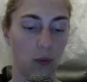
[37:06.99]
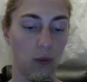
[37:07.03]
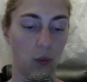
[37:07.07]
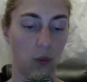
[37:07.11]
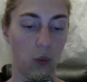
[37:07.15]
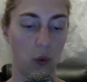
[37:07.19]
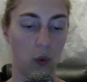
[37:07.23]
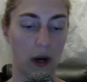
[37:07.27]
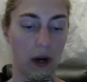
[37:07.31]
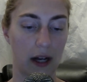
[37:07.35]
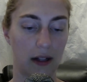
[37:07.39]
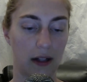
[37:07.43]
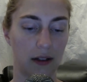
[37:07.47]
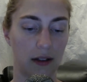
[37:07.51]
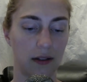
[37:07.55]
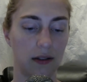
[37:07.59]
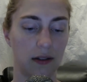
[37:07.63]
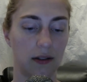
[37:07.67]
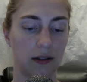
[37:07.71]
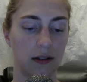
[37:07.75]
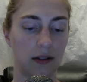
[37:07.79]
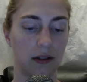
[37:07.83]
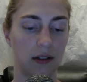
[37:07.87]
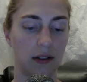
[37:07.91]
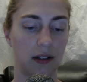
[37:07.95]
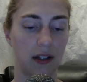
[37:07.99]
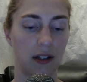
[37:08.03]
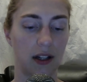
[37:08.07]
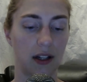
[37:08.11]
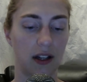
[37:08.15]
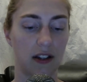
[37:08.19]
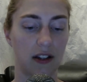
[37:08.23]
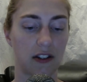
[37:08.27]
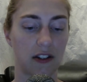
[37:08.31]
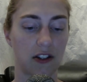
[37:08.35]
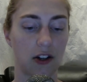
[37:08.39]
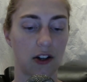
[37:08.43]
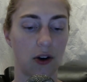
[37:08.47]
Well?
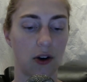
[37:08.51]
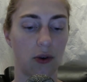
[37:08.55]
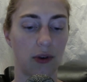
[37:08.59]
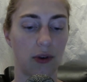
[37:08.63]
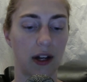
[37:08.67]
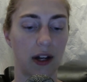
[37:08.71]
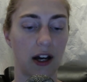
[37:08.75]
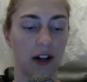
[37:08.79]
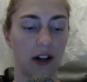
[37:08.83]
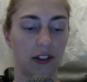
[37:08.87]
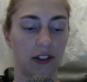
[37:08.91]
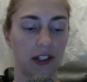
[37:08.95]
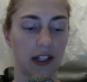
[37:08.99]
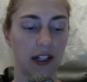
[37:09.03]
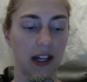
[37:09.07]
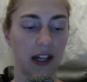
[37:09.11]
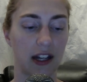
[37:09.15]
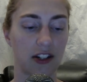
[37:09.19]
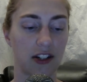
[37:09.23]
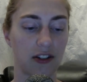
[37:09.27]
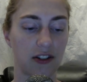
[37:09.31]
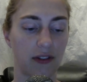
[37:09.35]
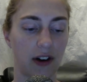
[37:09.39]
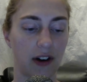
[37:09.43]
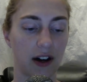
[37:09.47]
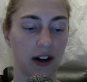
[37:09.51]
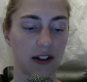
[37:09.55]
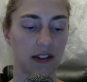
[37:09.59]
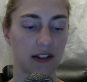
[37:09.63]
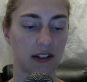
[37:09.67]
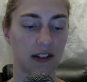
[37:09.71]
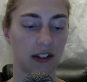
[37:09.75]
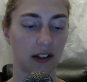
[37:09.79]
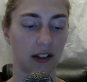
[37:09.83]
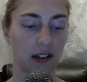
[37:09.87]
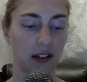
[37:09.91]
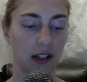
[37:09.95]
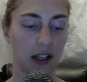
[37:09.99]
His tone held an edge of
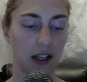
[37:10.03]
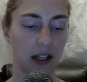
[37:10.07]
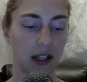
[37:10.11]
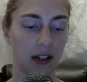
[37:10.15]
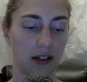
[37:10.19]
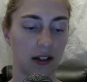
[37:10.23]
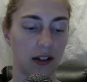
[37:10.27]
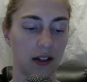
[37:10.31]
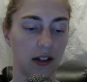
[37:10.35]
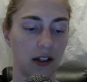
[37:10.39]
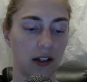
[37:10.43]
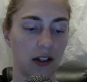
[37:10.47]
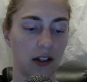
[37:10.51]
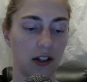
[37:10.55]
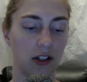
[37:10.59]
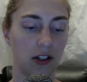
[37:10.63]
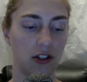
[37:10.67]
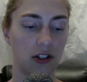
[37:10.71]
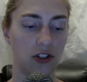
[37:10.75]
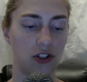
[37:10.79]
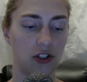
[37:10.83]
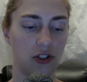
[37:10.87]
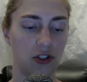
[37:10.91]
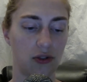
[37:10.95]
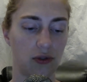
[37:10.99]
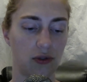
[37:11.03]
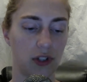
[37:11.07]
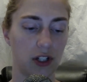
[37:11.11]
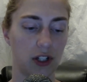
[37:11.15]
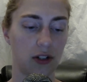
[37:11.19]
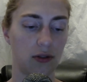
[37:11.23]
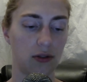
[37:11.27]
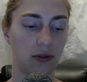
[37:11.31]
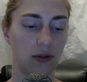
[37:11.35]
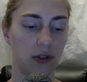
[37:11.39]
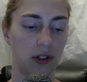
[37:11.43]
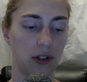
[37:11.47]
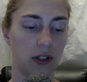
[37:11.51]
hostility. Do
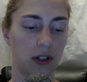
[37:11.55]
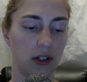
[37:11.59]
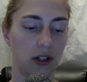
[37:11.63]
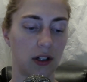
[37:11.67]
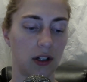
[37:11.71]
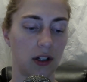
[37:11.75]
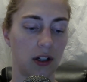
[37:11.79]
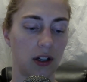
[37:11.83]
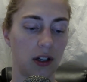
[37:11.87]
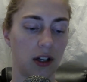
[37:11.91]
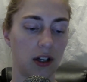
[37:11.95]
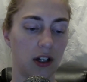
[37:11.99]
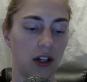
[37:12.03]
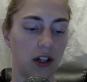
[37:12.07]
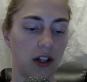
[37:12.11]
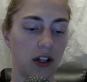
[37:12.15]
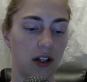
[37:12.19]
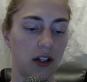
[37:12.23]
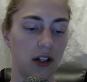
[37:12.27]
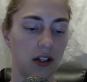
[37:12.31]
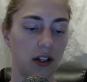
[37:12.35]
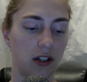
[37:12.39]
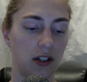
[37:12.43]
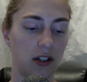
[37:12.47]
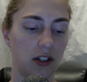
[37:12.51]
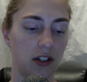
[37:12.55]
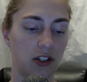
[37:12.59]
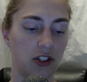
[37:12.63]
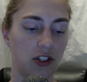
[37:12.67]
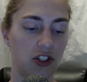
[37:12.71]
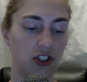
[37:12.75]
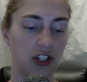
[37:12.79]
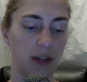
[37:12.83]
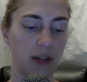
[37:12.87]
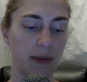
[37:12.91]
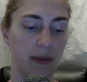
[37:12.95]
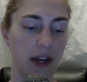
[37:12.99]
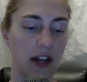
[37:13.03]
you?
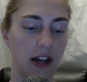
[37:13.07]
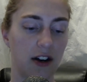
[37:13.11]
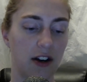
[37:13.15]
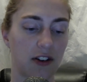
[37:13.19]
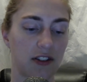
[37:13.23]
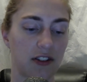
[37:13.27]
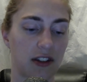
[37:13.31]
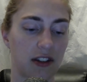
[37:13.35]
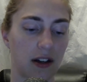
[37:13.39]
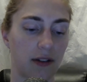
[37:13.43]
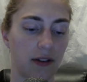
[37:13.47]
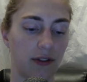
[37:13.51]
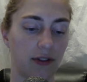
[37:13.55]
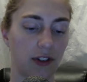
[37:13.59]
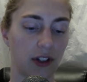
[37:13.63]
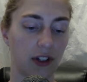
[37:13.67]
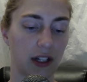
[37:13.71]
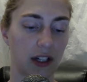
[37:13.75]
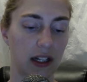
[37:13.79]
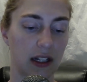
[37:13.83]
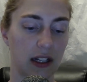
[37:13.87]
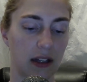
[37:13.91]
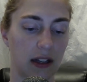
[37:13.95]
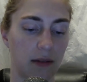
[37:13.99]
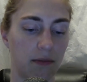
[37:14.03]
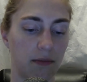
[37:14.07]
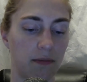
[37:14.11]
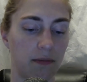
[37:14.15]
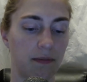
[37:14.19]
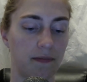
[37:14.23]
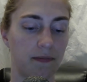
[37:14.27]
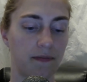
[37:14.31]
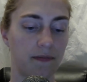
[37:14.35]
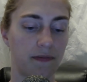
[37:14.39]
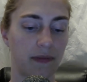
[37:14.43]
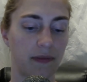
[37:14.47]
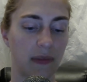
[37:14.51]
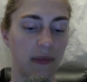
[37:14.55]
She made herself look at him.
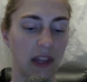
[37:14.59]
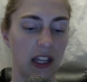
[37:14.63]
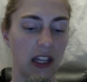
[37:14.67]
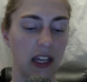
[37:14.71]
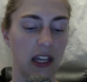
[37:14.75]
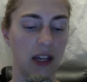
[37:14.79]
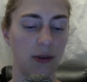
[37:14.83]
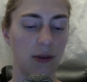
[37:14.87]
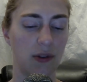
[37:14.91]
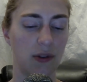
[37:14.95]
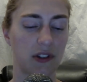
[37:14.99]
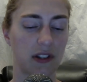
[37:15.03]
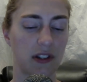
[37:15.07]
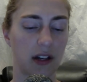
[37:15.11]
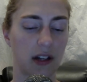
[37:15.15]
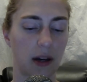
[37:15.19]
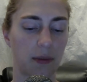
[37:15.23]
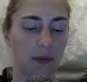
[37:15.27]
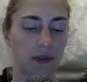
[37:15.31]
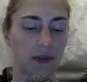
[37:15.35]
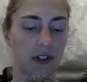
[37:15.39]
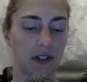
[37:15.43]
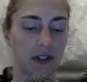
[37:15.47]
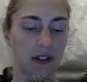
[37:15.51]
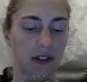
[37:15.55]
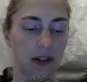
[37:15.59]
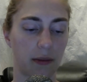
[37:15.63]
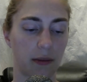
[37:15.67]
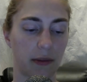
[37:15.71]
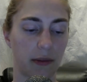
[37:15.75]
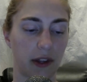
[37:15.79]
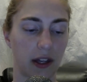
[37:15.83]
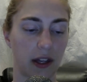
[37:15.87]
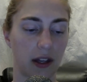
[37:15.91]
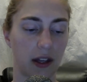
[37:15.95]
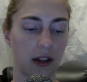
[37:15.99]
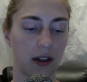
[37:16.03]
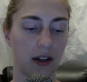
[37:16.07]
He was up to something.